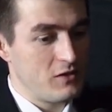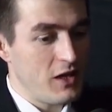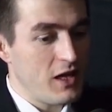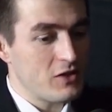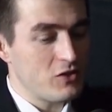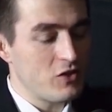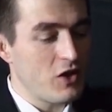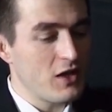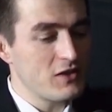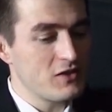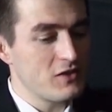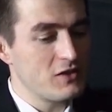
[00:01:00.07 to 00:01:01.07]
yeah, to
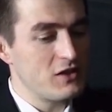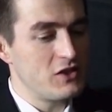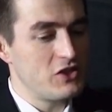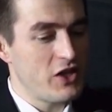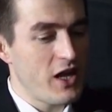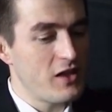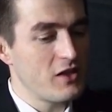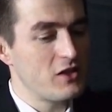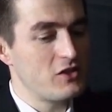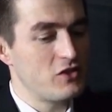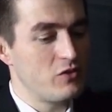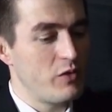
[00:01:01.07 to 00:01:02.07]
constantly challenge